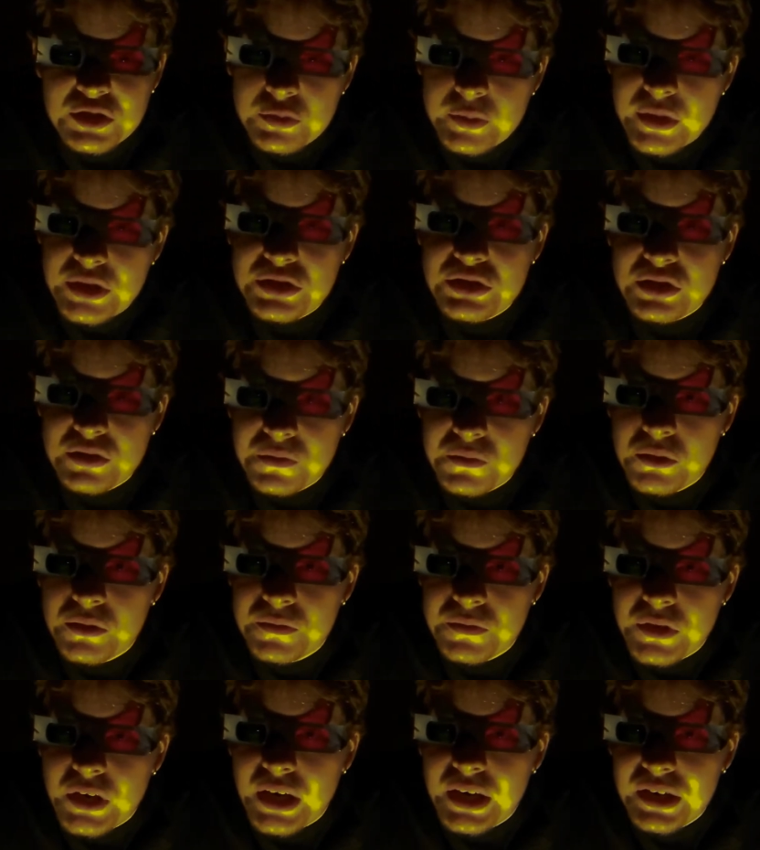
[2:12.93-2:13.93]
especially
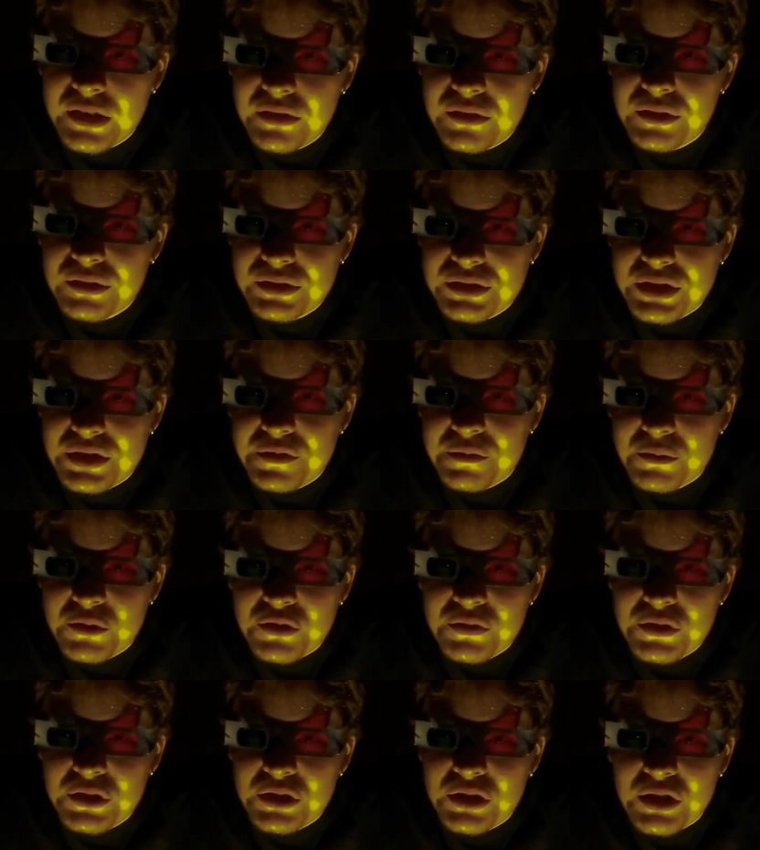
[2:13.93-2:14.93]
for a Friday the 13th
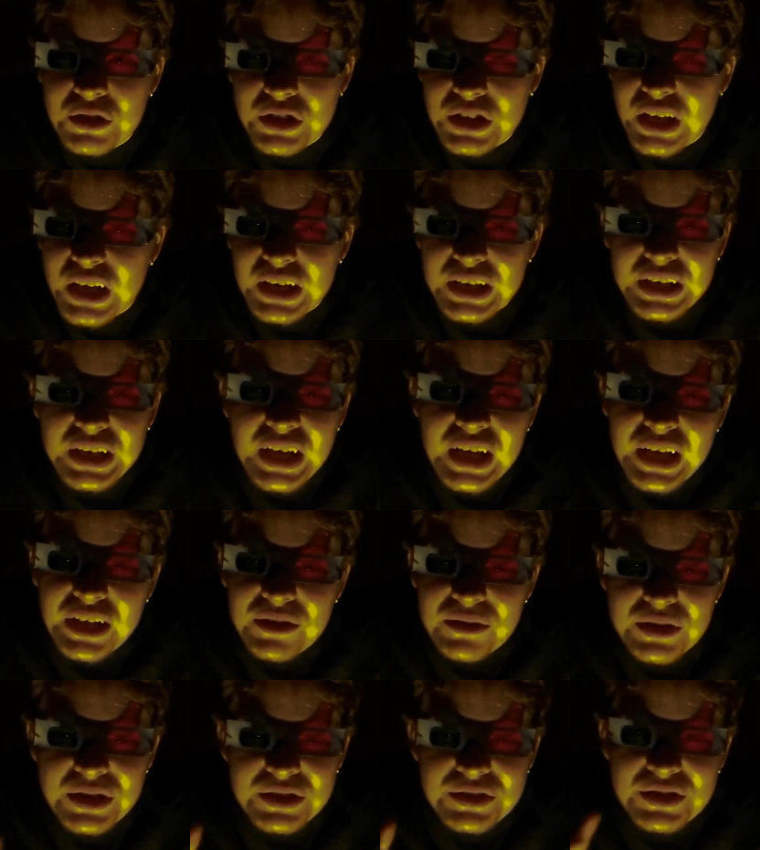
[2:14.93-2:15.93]
movie. You got a
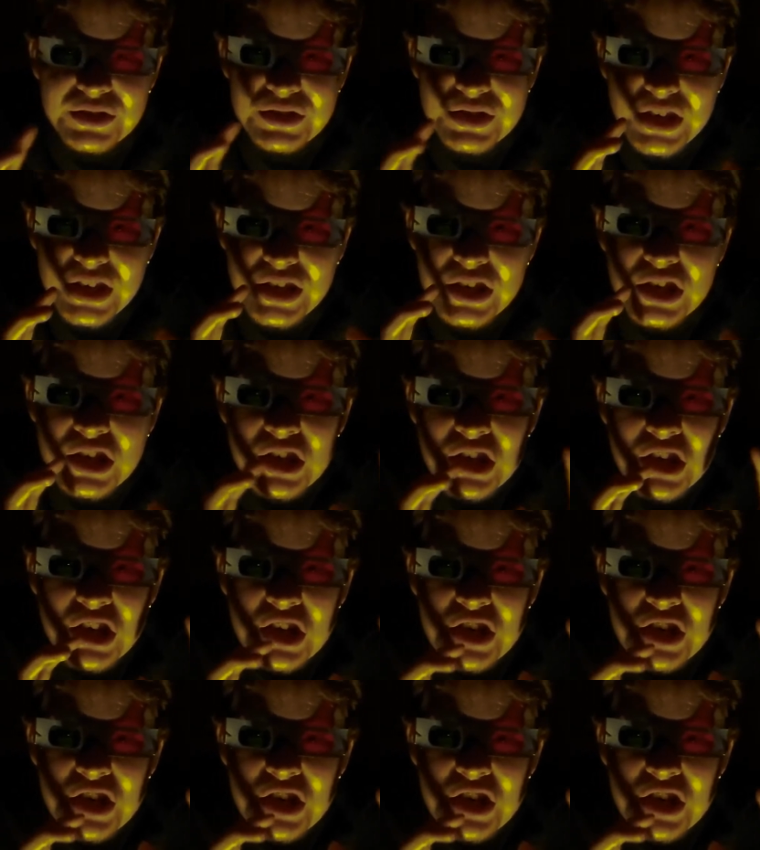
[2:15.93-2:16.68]
guy who gets his head